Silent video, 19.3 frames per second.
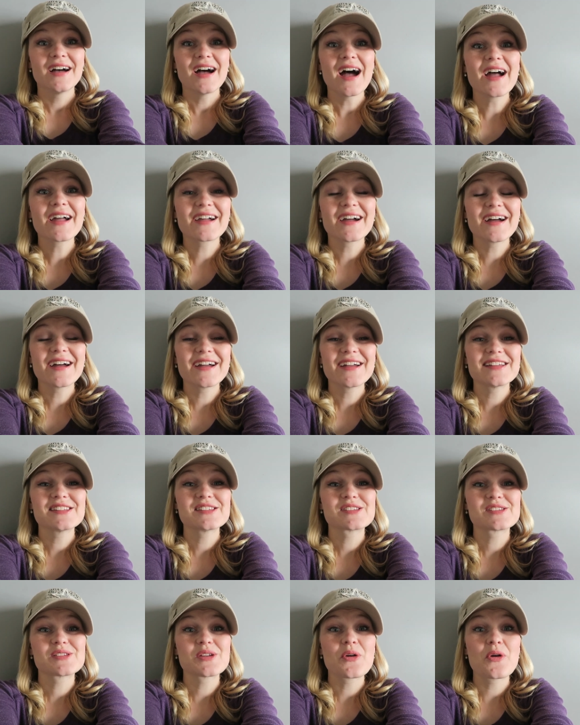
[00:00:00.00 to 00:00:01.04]
Hi guys,
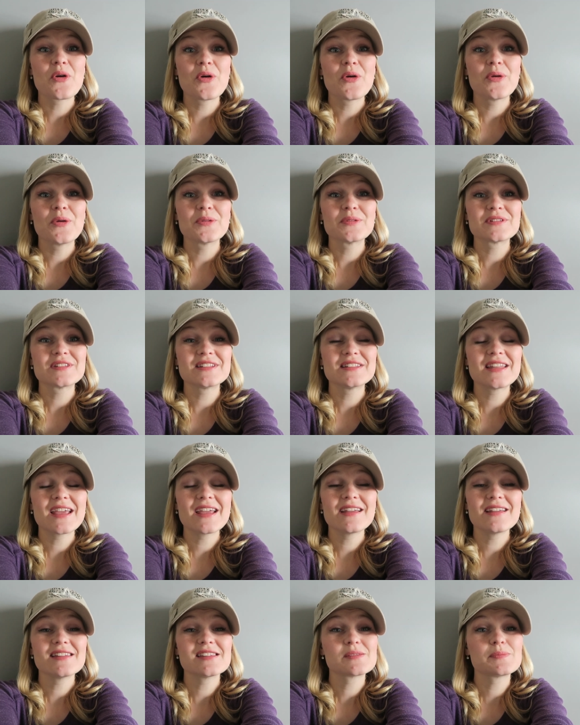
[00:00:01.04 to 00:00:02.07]
so
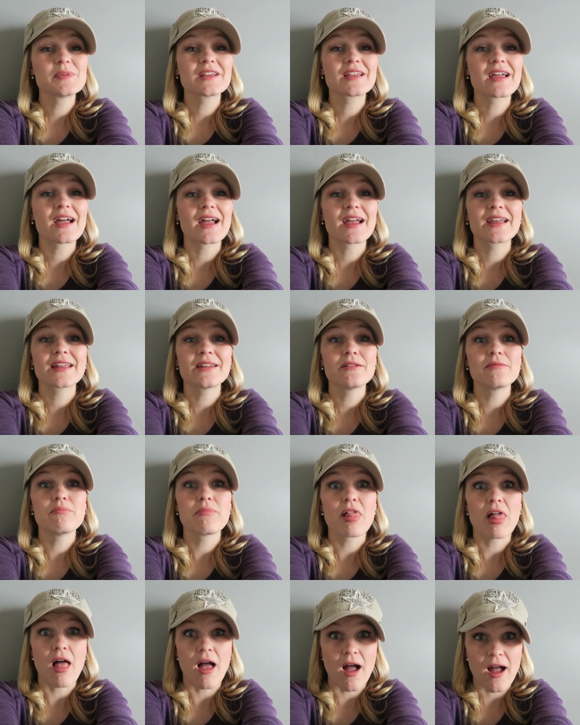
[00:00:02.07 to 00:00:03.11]
today has been kind of
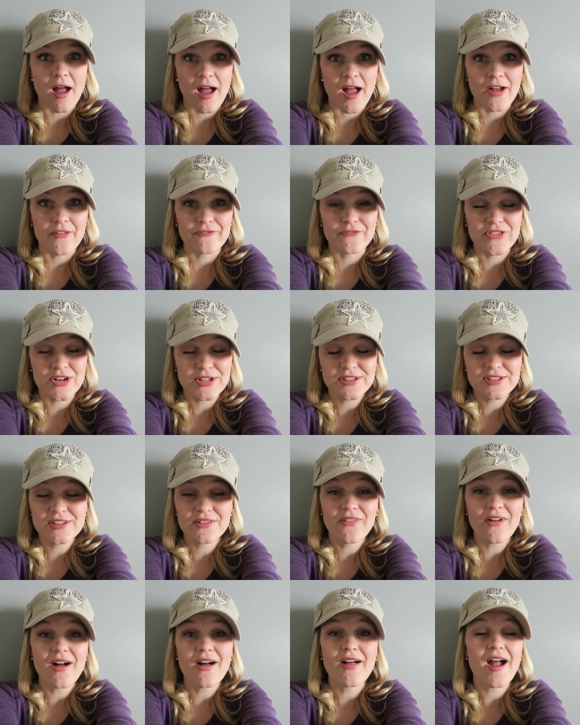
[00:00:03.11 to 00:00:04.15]
blah. First
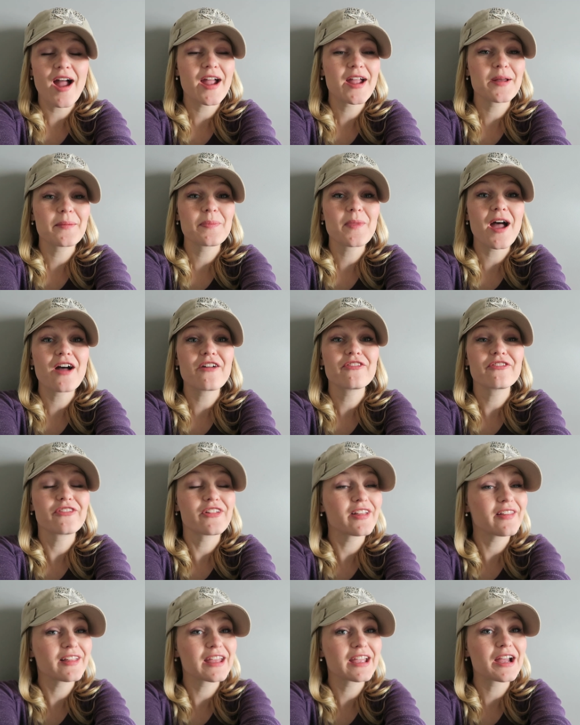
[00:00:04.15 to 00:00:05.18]
of all, I am not
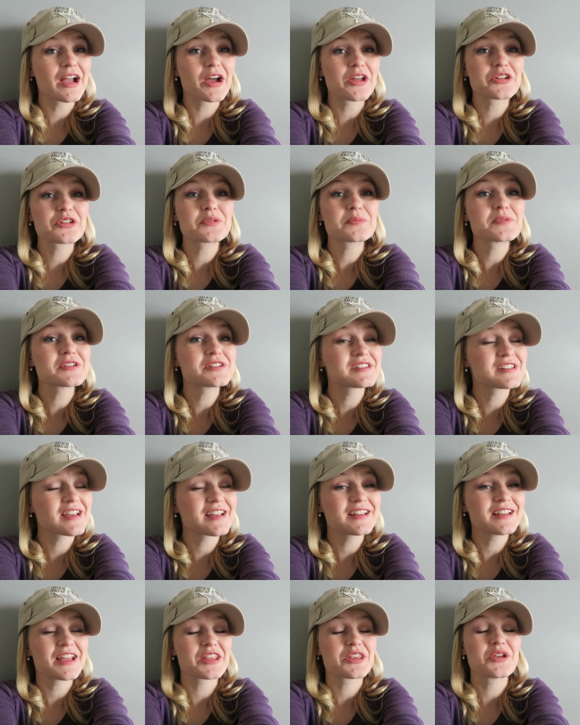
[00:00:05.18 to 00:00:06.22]
feeling
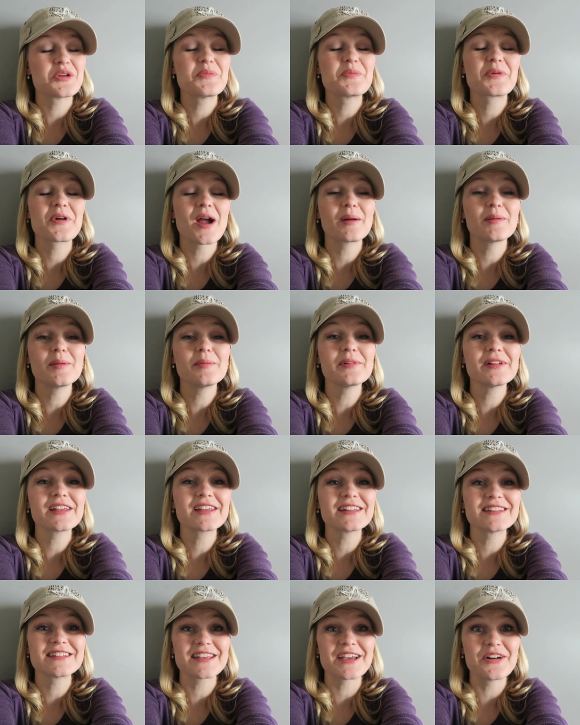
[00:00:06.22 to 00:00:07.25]
100% and you probably
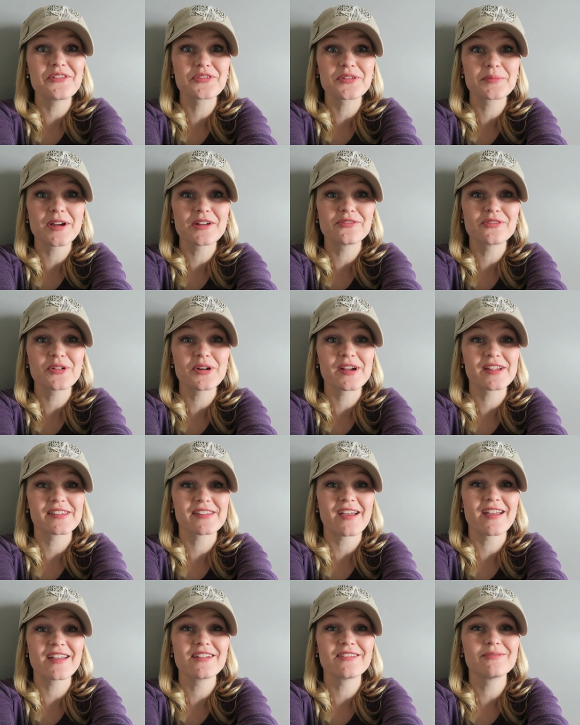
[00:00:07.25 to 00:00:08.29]
can tell from my voice.
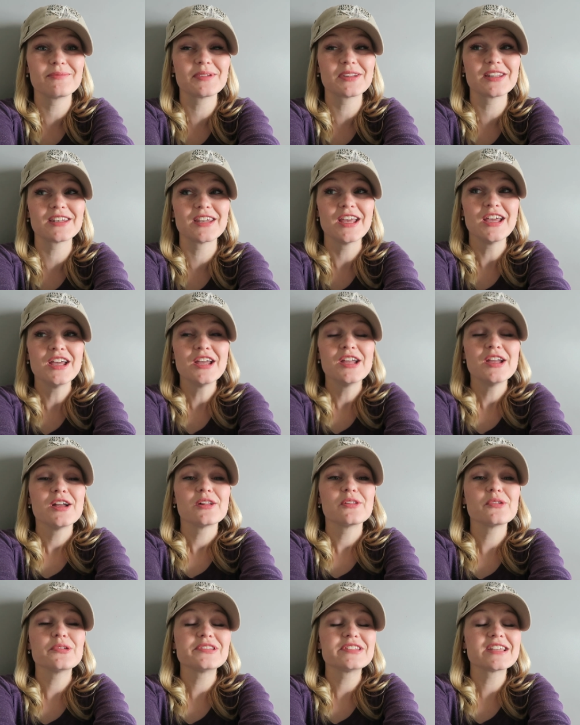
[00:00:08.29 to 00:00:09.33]
I have been
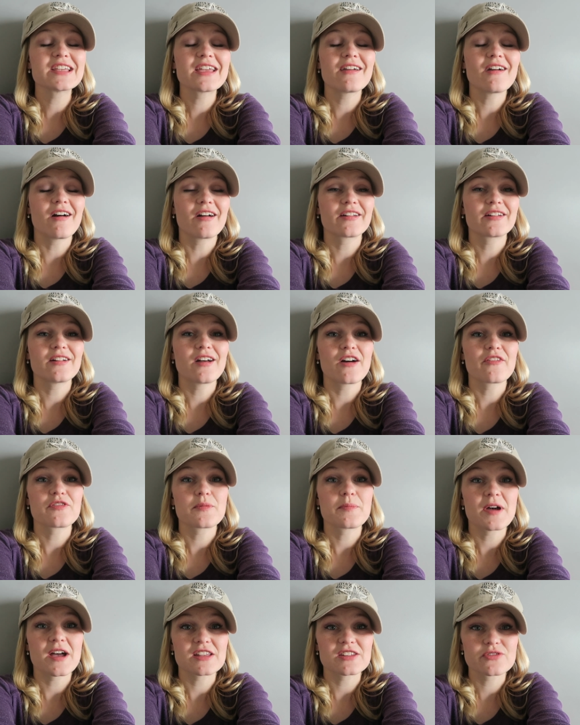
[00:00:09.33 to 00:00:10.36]
losing it on and off
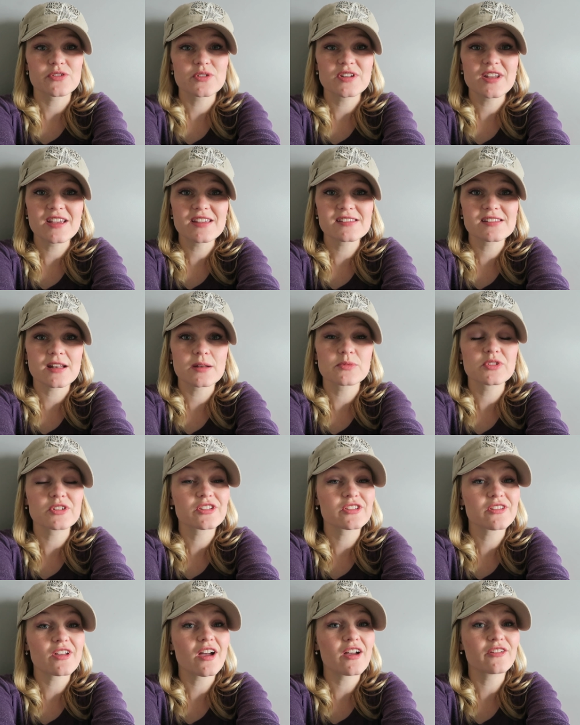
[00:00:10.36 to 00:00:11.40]
the past few days and I'm
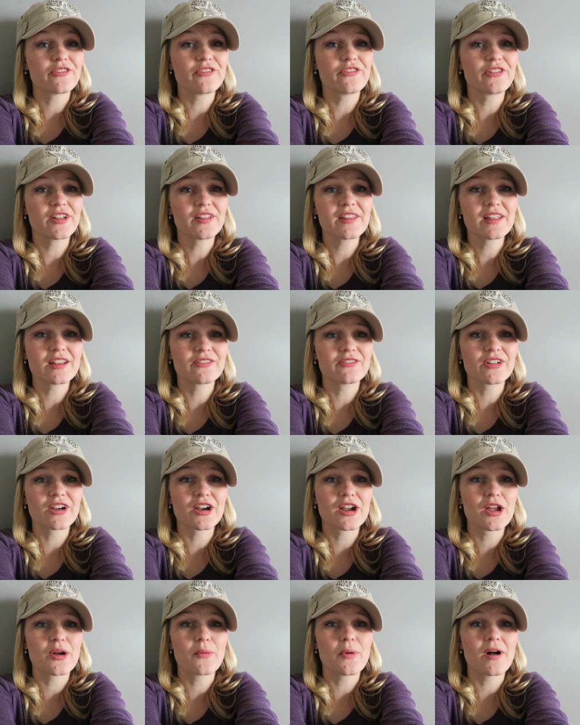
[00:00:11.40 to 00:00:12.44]
just not feeling
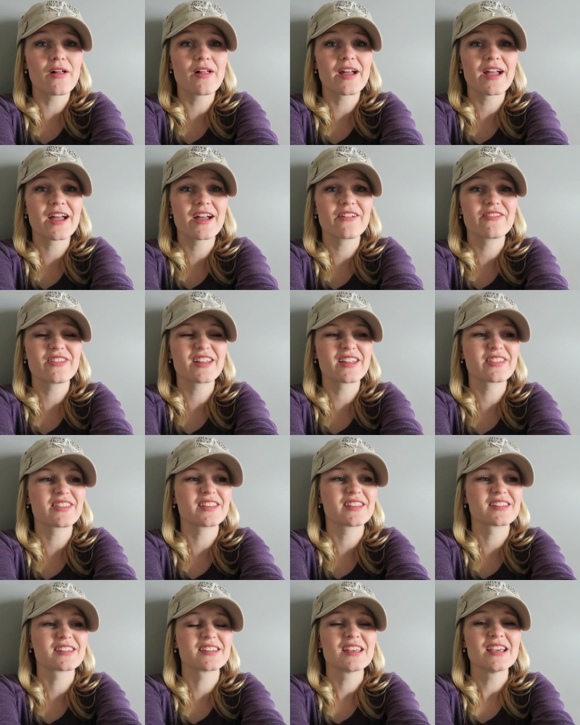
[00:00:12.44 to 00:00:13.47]
very well. I have like
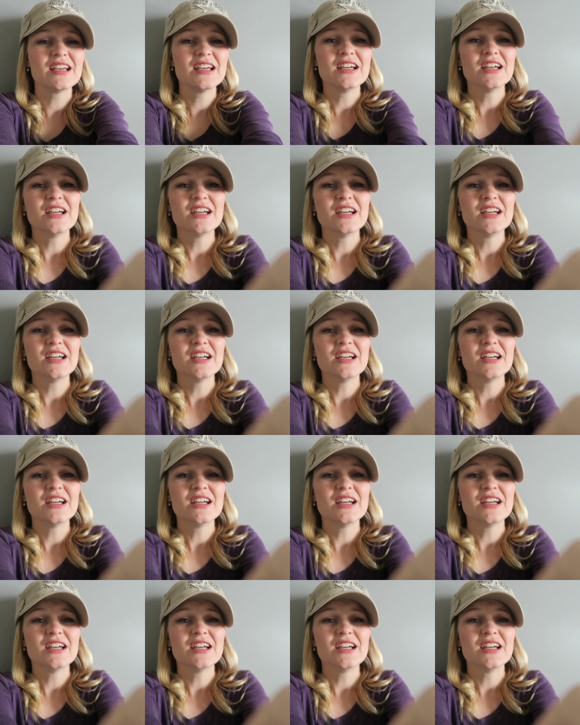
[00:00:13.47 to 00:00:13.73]
this